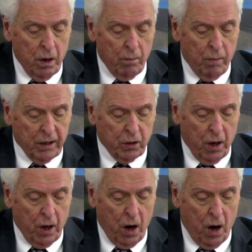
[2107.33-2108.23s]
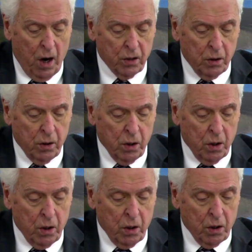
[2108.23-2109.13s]
but there are
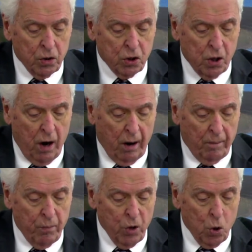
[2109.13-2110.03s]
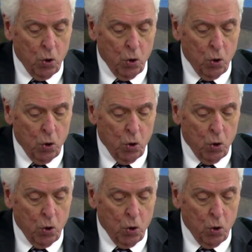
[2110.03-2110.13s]
some